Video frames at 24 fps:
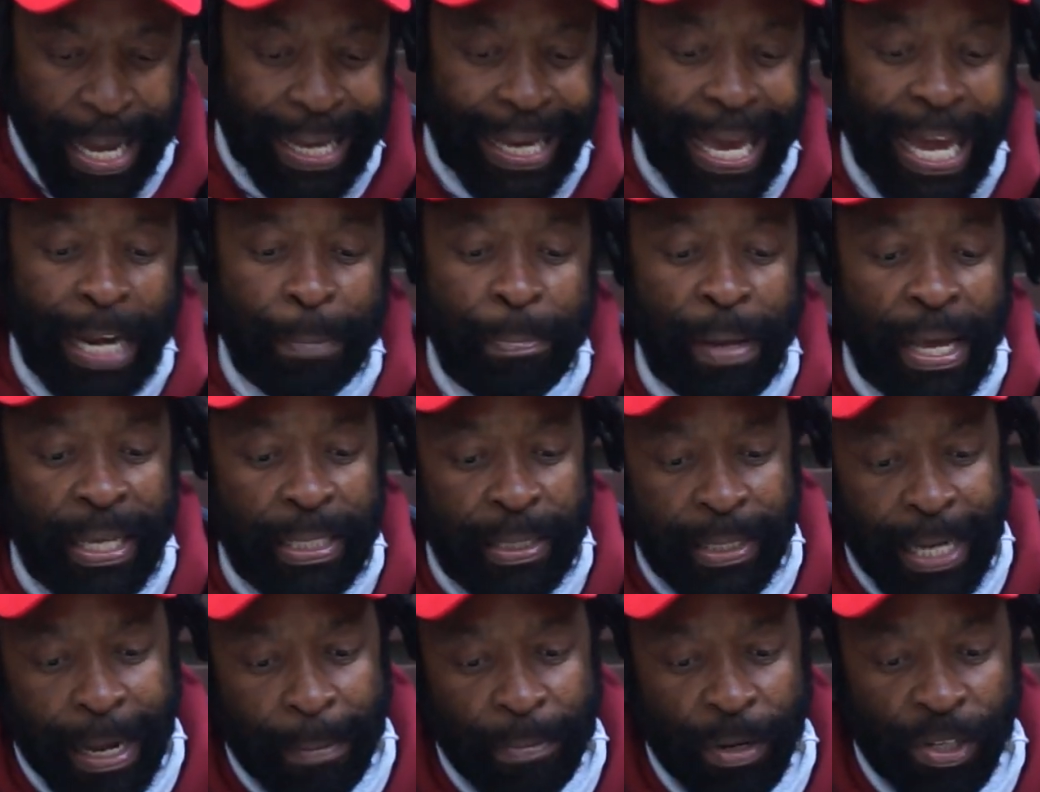can be
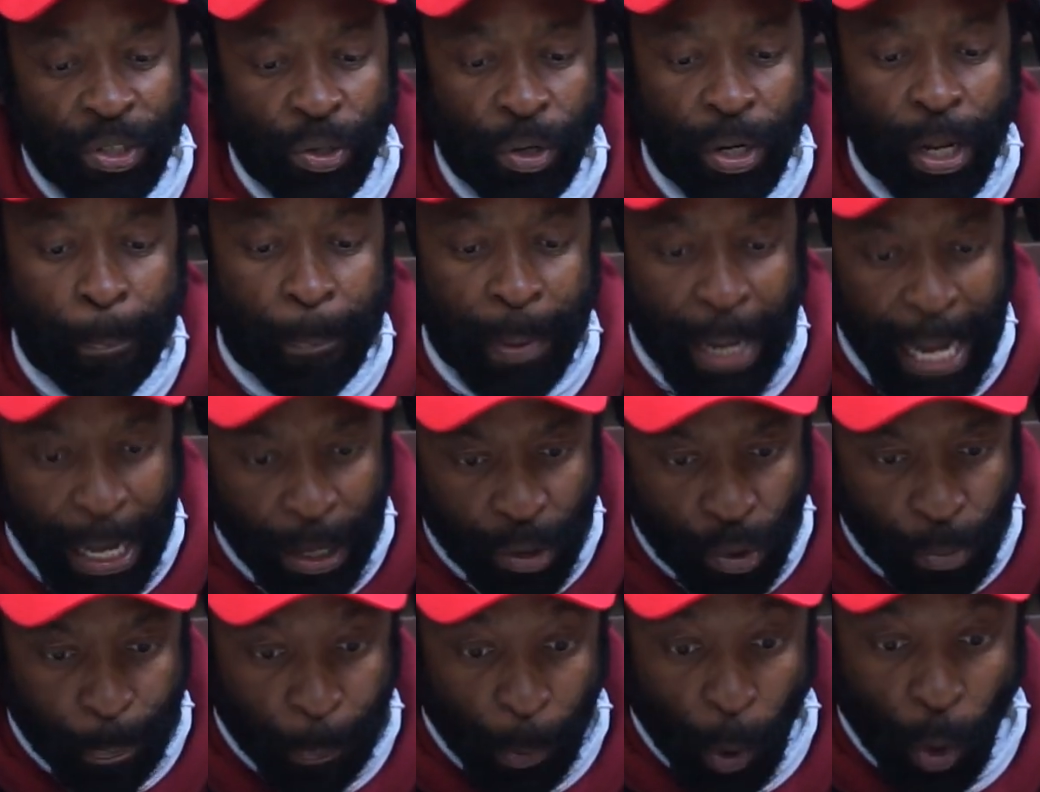established on a
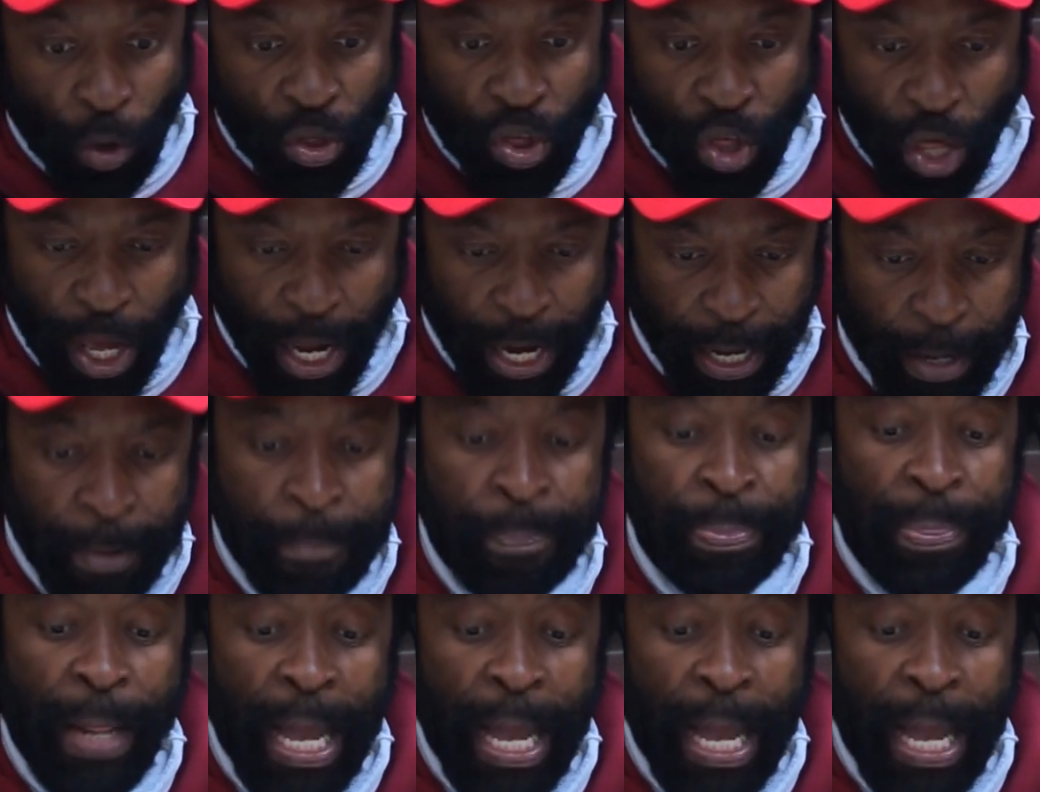blockchain